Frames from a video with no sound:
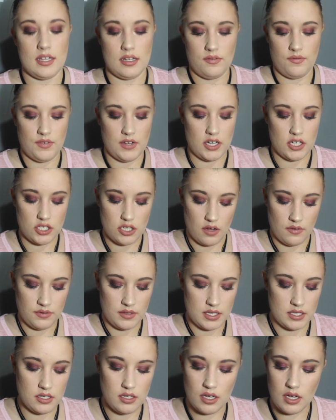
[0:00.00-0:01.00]
then to finish off
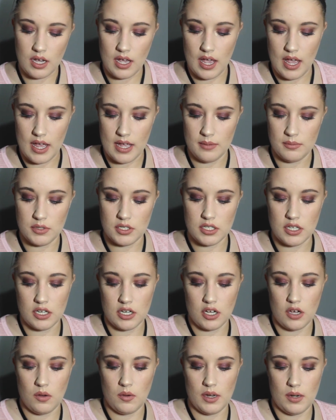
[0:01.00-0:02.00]
this look, I'm just
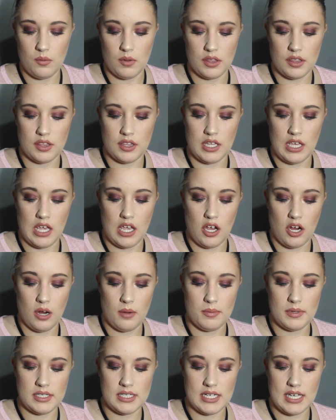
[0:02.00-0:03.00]
going to go in with the
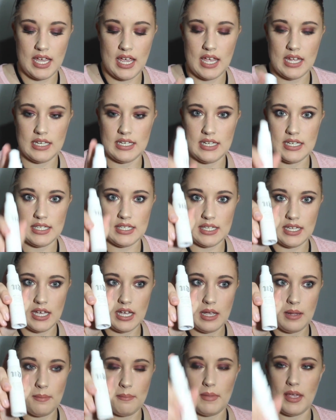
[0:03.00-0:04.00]
Urban Decay
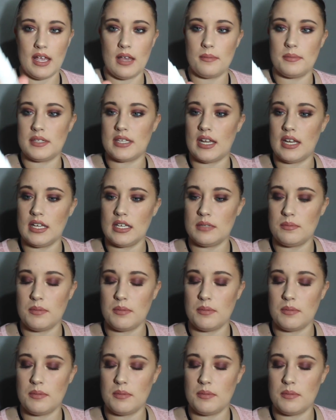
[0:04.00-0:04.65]
De-Slick Makeup Setting